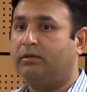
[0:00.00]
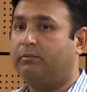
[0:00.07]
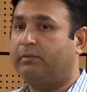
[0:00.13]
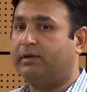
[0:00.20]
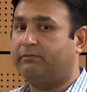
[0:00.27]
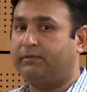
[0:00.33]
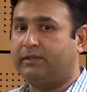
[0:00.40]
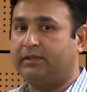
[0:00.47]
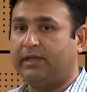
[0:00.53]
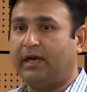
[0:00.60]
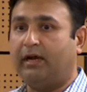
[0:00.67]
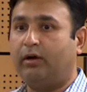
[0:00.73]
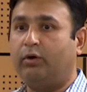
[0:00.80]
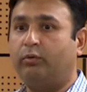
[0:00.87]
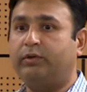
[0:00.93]
But with
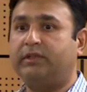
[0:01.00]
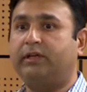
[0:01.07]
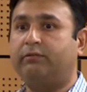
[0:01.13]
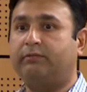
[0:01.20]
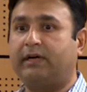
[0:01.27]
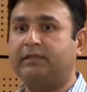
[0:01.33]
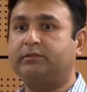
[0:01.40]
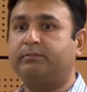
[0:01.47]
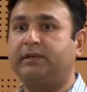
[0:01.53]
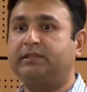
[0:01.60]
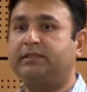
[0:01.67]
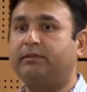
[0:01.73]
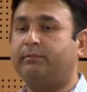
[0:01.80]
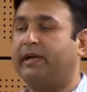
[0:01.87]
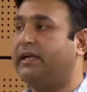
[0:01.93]
now, with advancements in